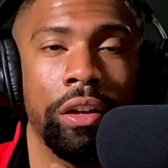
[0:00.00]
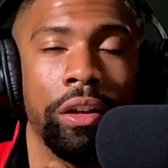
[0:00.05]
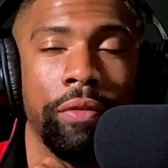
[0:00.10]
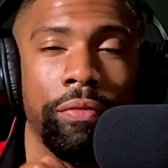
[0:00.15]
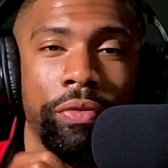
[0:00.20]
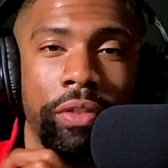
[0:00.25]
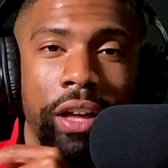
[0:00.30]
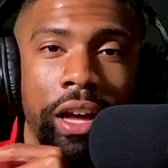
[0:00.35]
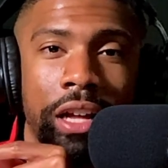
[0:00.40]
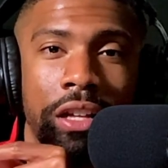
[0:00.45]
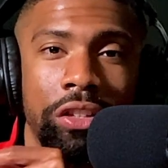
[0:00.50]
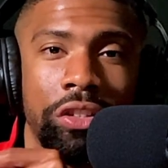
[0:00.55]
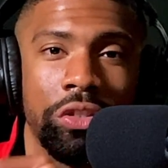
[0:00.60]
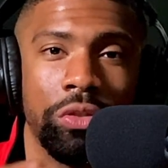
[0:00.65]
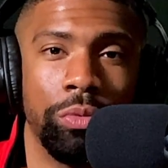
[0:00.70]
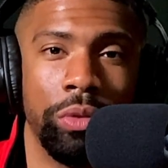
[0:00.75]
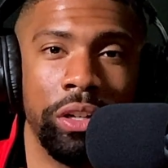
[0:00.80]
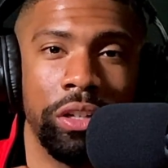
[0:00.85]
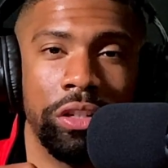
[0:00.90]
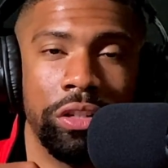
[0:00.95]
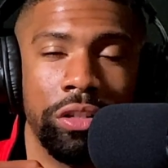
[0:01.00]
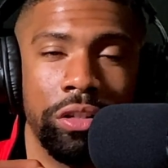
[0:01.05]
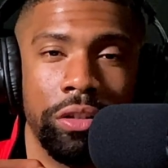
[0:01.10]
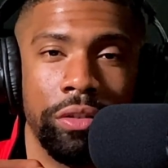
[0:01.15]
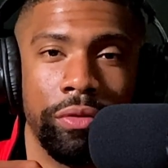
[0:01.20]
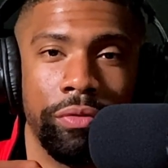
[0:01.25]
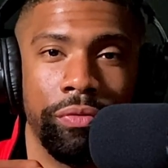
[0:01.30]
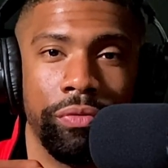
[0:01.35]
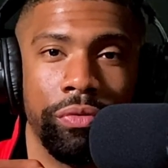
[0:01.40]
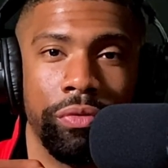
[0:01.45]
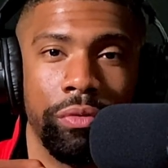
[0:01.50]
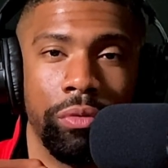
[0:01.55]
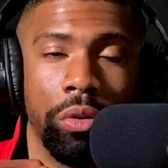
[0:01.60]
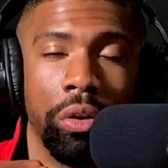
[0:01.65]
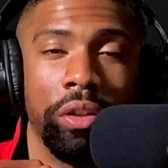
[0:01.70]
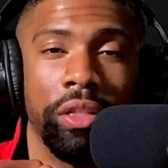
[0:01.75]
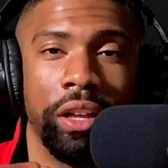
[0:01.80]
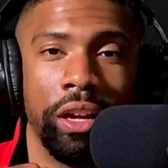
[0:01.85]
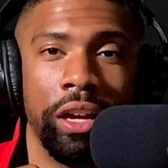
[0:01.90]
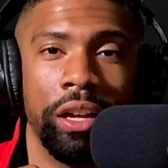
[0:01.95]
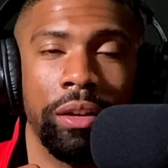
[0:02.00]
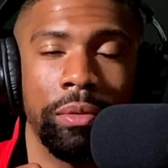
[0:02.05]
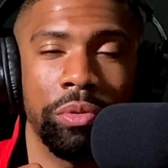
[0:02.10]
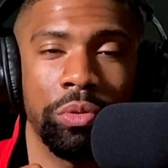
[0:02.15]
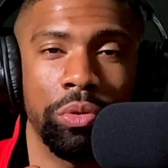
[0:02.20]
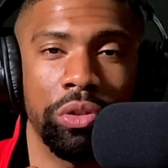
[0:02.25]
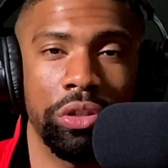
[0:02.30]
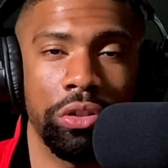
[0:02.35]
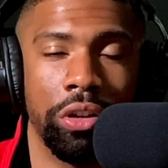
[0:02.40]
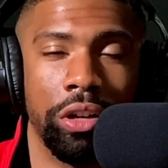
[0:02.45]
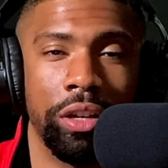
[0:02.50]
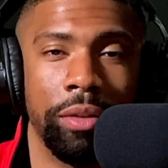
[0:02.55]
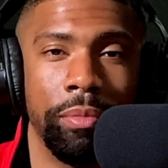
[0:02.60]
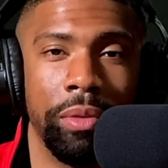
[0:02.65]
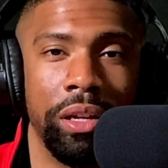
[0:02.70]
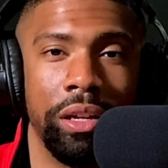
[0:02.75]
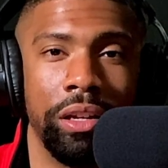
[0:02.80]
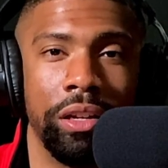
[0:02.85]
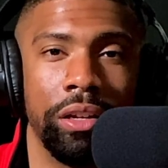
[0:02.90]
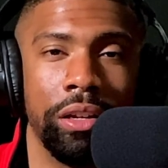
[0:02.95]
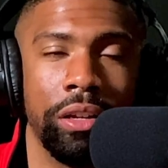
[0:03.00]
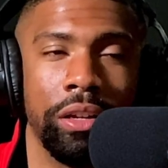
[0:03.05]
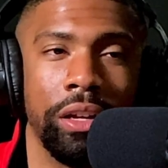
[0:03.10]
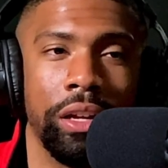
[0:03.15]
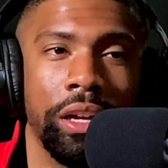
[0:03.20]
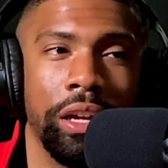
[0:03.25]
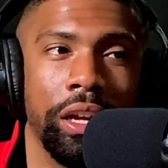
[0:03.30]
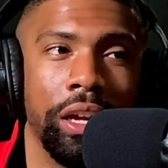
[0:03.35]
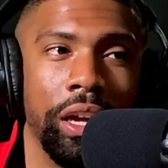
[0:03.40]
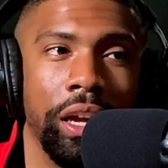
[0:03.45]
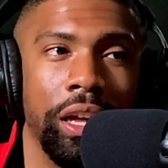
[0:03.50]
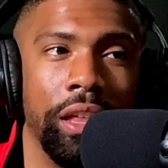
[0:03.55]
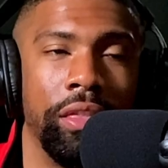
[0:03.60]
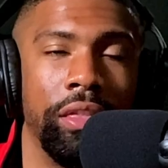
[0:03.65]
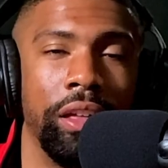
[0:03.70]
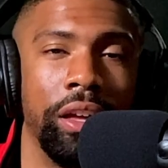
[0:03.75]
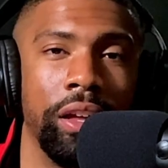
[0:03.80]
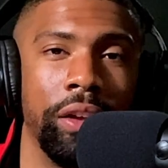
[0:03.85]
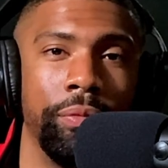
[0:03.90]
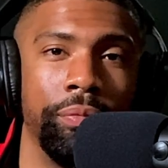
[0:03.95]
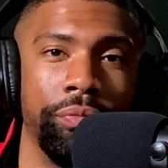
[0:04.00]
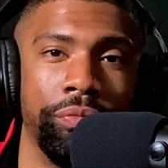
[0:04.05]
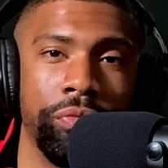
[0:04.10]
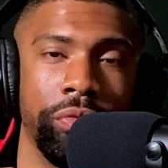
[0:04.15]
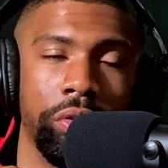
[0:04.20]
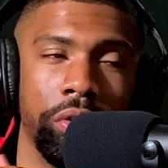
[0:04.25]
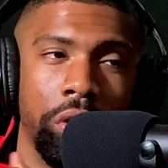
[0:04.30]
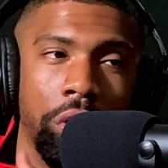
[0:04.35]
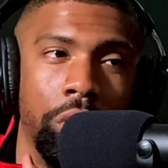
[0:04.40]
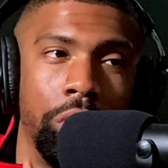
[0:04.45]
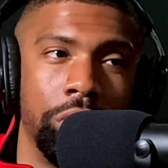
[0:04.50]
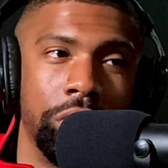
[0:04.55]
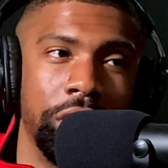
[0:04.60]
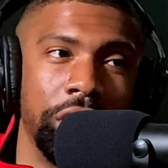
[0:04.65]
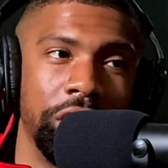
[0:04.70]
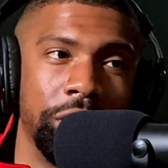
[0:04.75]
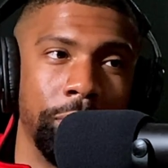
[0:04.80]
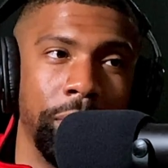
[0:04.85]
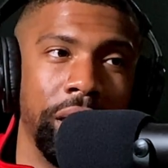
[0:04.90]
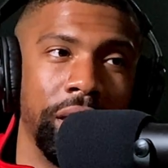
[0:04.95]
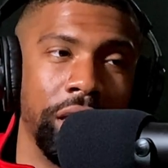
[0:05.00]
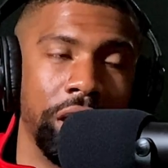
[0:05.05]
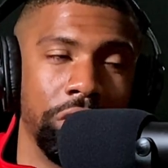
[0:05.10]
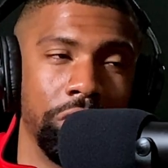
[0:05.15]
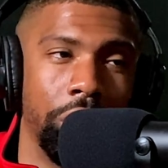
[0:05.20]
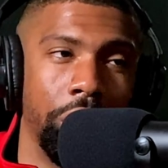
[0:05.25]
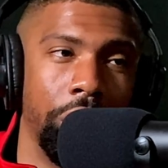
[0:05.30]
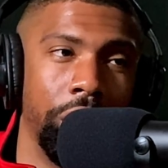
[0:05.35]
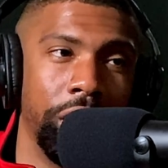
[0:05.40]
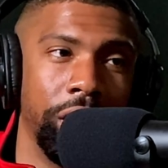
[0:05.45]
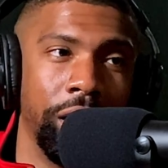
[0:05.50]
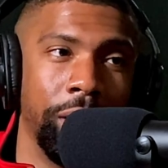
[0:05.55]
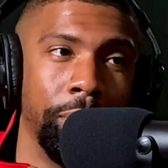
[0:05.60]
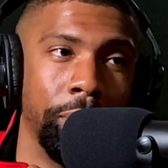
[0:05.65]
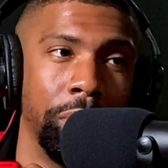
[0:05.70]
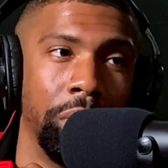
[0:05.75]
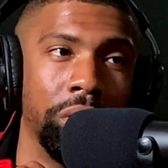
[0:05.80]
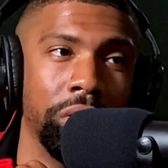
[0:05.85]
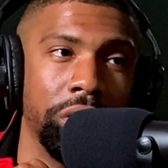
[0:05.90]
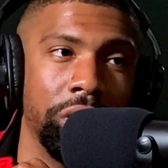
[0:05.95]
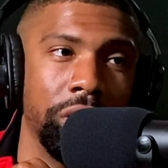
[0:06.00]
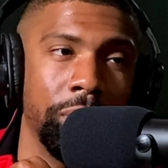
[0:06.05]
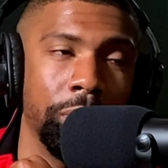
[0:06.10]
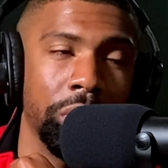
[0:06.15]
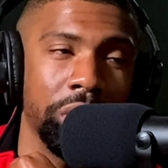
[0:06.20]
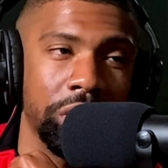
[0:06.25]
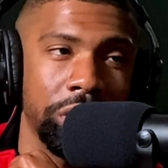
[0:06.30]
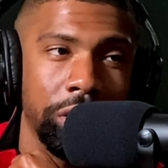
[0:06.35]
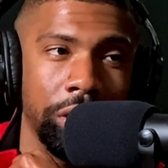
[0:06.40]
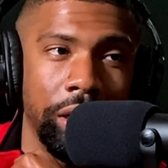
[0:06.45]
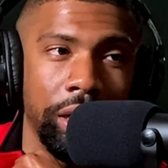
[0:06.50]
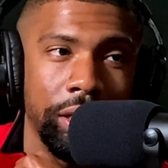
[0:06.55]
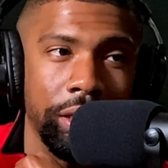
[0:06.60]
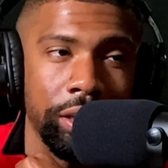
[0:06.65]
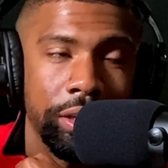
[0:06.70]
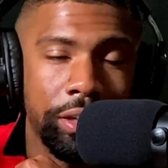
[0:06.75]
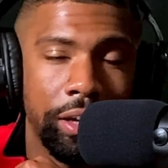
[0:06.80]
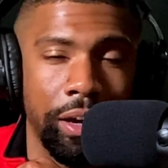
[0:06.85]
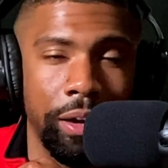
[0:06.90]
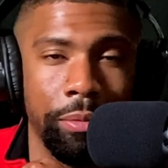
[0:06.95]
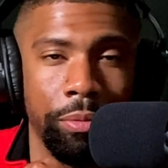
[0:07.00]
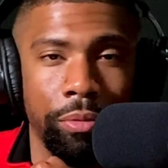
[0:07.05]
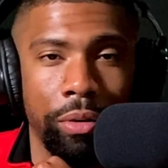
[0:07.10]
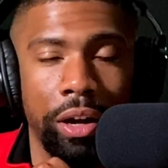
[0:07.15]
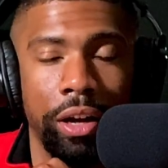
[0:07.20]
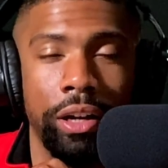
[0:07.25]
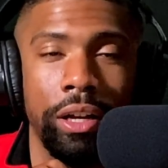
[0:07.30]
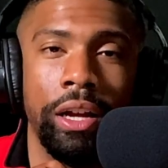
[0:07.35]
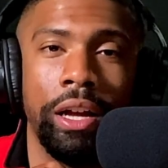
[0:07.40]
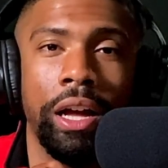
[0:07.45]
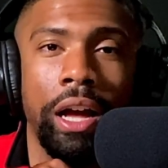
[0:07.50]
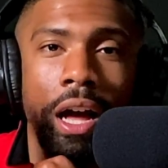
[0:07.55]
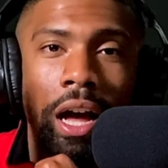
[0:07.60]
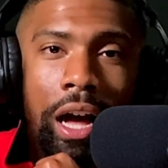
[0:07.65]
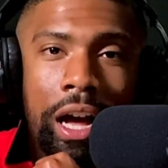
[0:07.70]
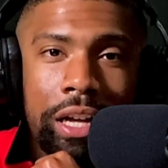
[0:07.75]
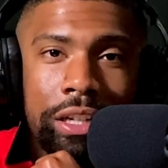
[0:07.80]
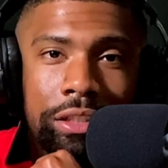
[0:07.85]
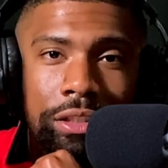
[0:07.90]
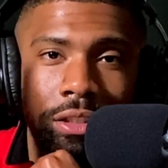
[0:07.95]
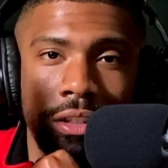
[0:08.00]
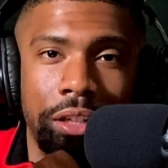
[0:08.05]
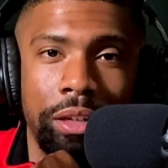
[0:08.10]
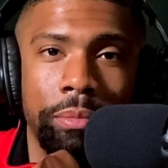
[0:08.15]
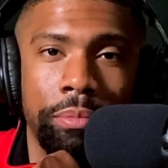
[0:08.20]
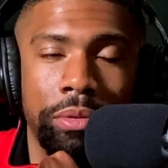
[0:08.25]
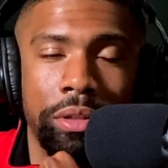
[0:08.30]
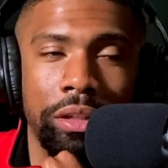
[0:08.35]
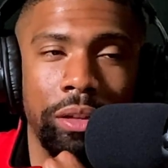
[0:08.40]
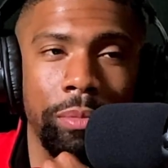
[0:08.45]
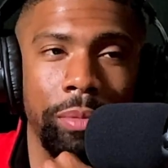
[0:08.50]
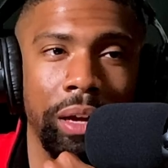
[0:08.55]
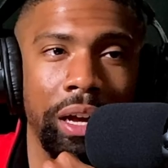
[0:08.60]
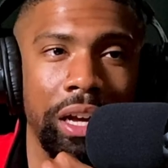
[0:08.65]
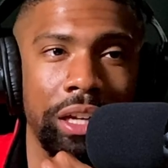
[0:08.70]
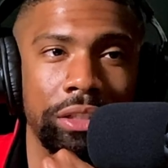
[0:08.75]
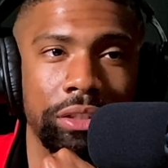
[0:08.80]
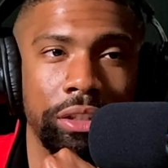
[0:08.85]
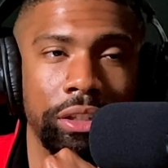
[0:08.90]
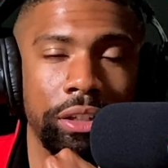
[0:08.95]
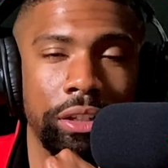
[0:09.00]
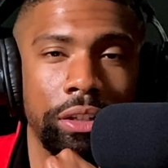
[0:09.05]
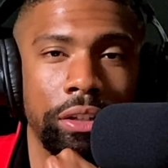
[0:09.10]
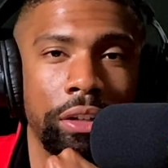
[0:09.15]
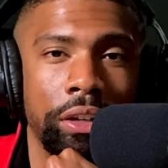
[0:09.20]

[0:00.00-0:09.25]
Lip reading: that switched or that ended up switching on to me, and then Jose's man that's guarding him. Both of them are still at the top, right? I slip to the basket.